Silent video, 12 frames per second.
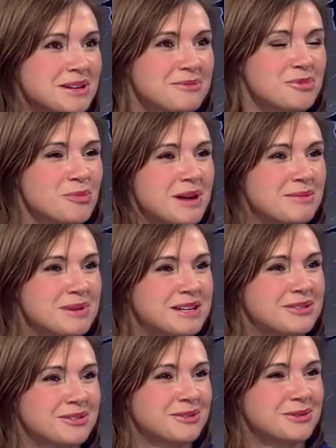who maybe
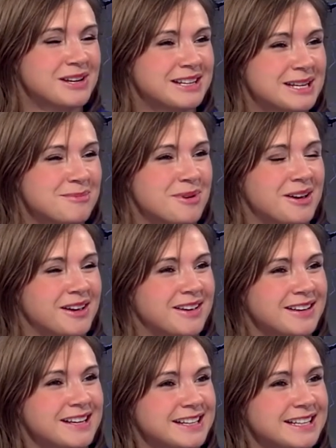will keep uh,
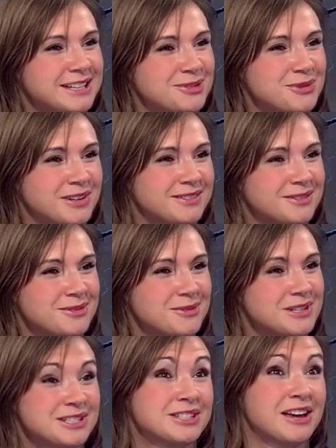that one?
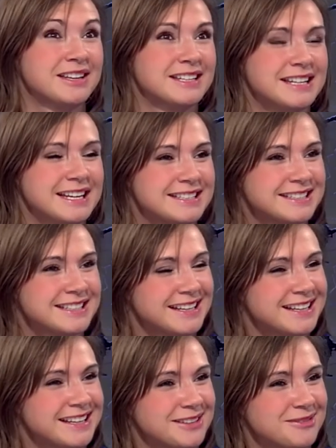which candidate? I